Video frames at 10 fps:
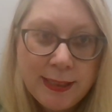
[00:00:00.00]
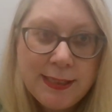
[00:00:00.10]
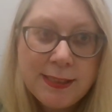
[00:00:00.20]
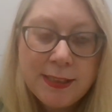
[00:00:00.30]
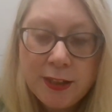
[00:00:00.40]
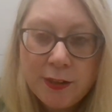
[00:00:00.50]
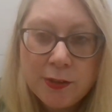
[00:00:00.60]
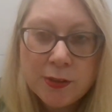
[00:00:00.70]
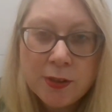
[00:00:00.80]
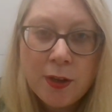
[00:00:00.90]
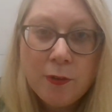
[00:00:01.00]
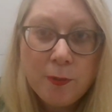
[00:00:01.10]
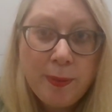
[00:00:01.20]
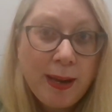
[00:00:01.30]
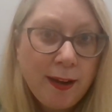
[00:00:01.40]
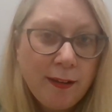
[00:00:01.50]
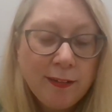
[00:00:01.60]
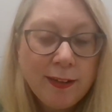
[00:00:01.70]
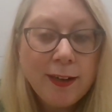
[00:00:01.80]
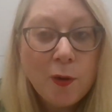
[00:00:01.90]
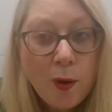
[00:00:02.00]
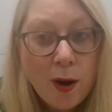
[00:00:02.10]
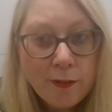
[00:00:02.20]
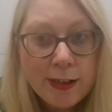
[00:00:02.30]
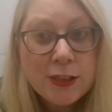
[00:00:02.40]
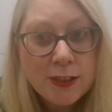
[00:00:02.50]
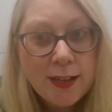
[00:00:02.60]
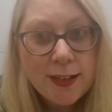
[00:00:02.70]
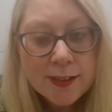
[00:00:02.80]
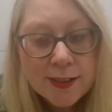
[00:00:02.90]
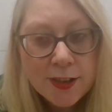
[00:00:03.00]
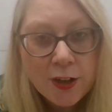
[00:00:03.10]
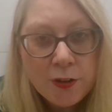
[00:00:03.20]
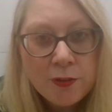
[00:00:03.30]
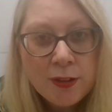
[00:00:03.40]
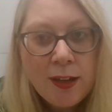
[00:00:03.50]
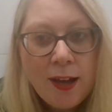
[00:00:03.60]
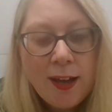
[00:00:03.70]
please use repair inquiry to let us know.